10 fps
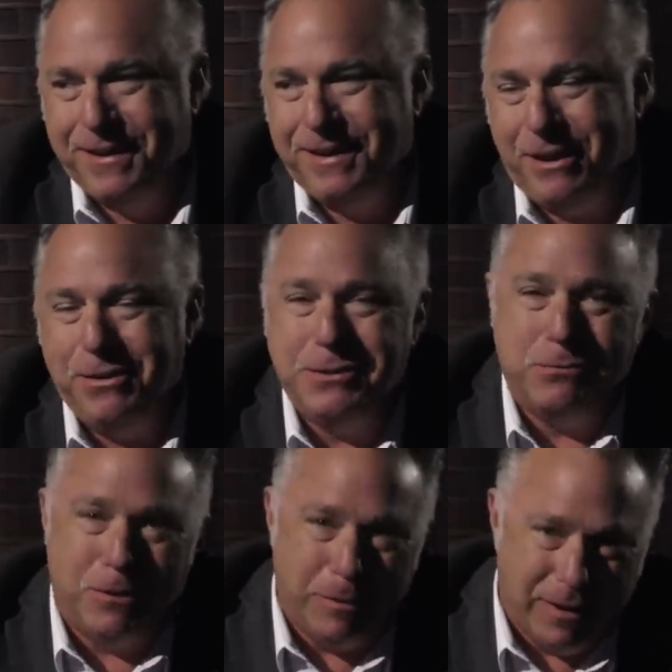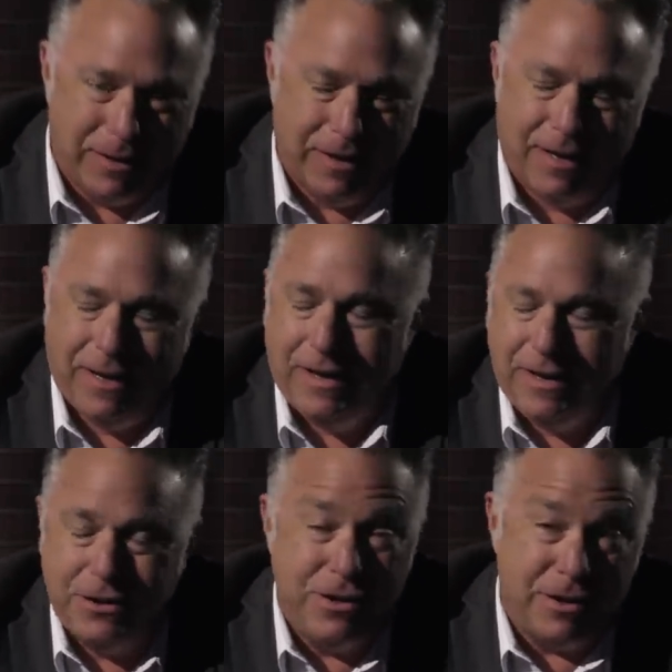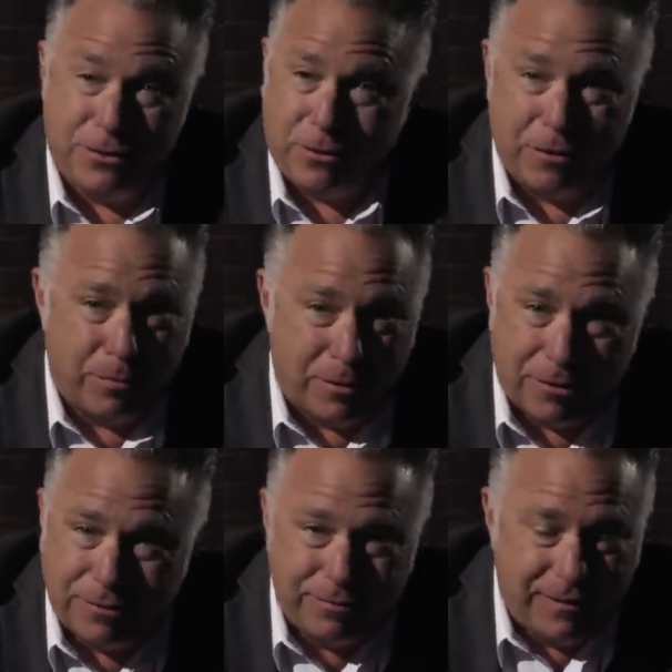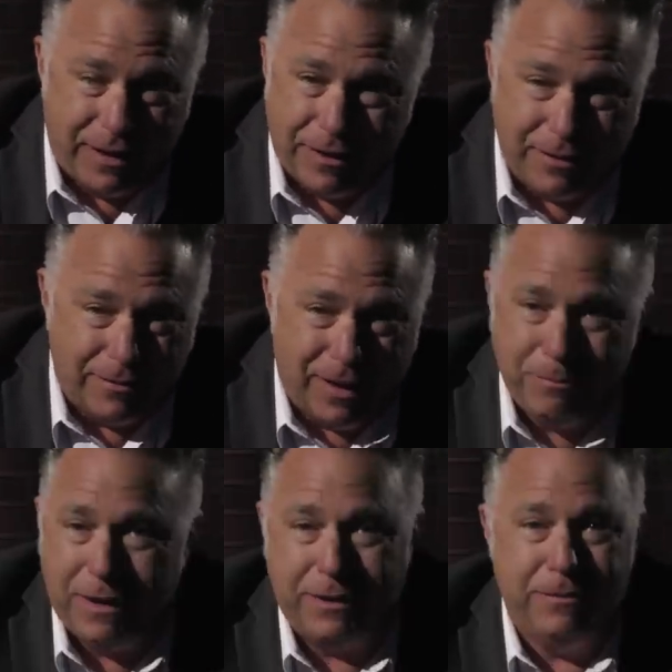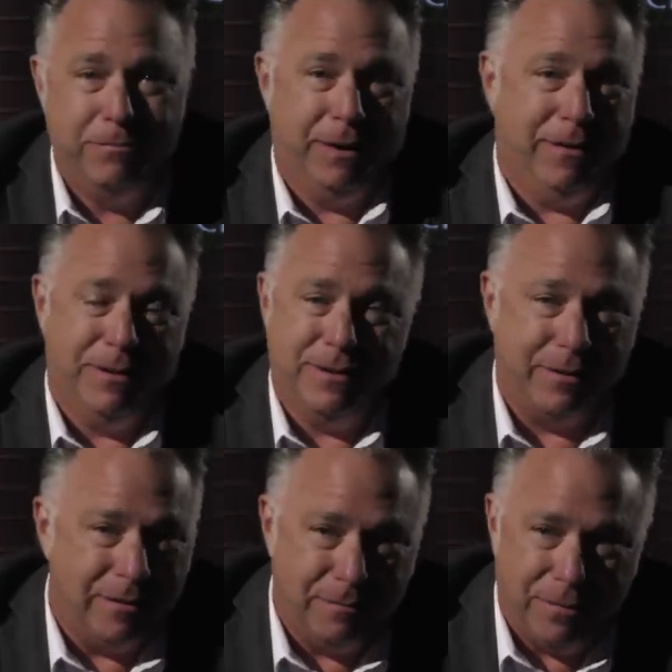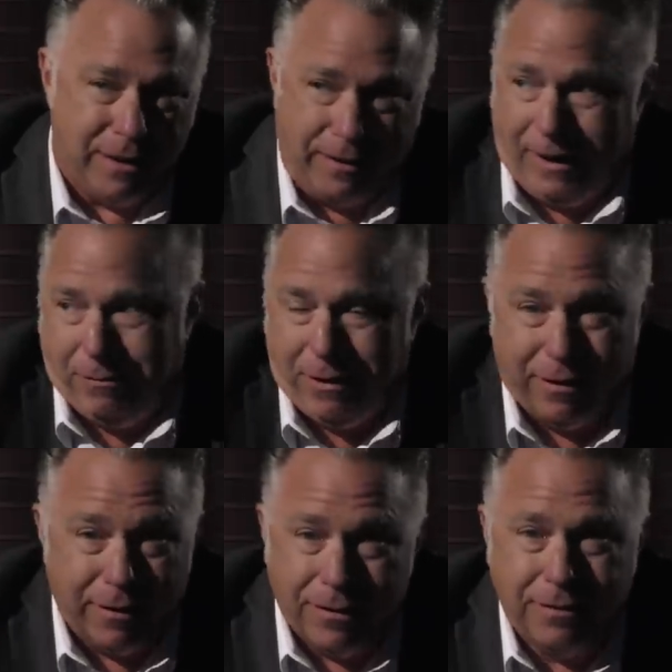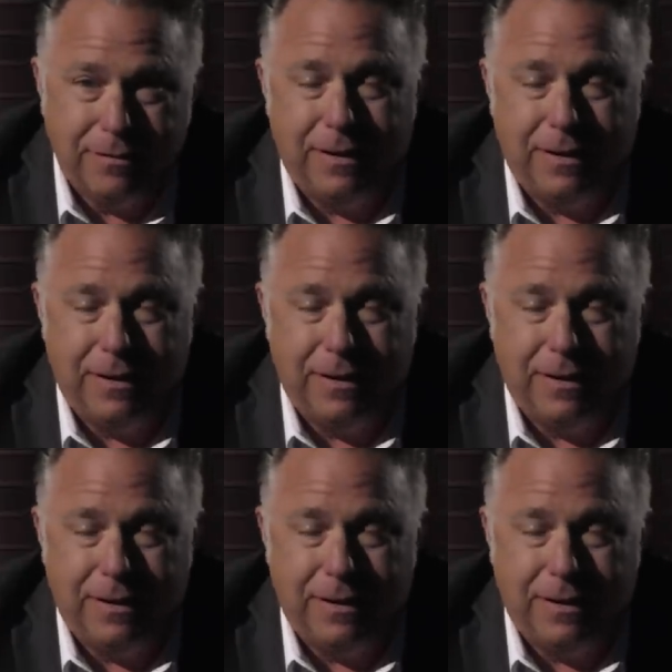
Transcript: Now, this woman, she's adorable, you know. I'm not going to embarrass her by naming her.